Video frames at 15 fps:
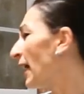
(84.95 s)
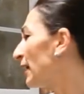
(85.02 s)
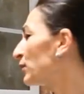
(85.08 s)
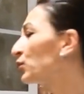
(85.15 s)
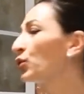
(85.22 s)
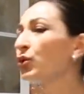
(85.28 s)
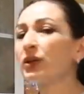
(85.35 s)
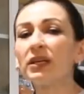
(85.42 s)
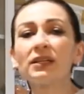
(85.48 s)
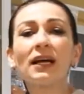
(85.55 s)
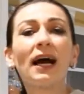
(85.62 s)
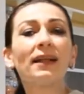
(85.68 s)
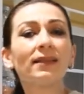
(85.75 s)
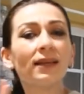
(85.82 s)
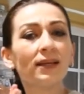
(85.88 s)
and cook it
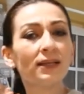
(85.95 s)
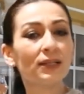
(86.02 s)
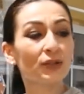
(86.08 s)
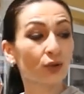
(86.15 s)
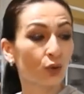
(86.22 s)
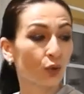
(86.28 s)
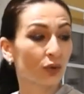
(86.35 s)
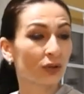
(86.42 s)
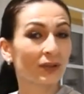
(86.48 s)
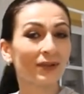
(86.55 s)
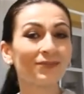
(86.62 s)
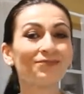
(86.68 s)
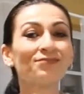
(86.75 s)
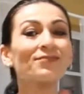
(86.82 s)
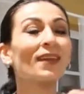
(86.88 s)
until it's cooked.
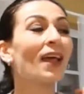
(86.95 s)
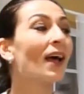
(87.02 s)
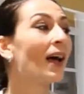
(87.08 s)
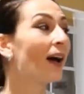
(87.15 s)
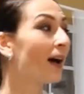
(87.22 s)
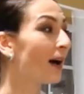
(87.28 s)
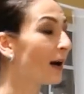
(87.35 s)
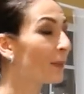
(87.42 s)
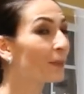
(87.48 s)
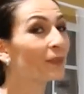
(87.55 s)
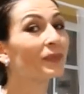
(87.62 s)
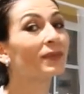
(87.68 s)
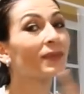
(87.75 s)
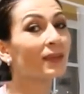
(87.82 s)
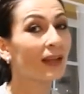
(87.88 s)

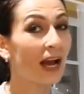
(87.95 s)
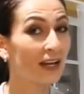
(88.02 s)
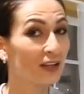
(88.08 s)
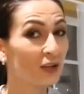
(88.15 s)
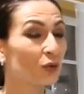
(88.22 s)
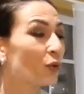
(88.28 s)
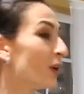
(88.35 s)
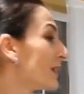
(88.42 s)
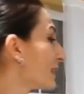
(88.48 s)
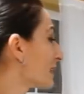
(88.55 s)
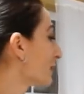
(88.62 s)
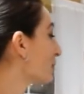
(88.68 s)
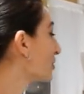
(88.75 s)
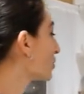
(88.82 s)
I need to add some